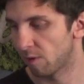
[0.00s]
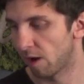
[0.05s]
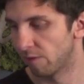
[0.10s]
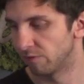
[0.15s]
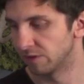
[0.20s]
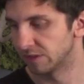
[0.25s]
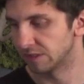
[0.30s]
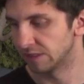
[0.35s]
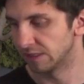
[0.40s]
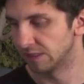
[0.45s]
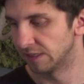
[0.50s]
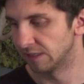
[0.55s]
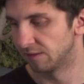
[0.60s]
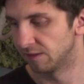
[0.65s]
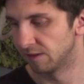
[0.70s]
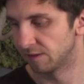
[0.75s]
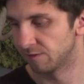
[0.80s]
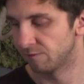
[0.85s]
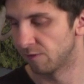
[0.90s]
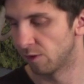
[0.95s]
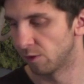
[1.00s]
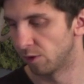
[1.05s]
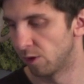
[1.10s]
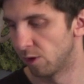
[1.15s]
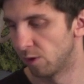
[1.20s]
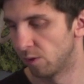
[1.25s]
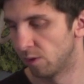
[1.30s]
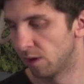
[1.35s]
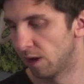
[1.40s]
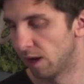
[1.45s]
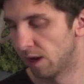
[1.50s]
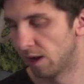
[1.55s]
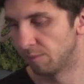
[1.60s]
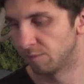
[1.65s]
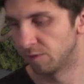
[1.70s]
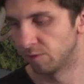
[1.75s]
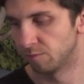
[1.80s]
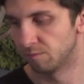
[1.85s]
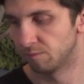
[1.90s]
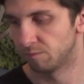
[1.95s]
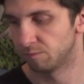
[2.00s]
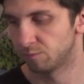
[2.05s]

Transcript: Obviously this photo, you've